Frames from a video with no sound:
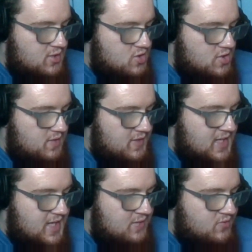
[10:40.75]

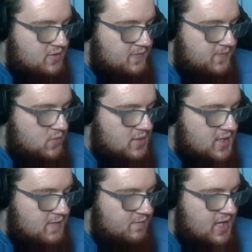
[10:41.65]
shortly after the
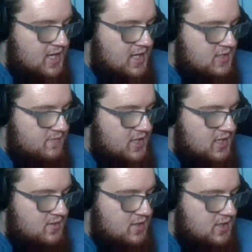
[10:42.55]
Fortnite The End event.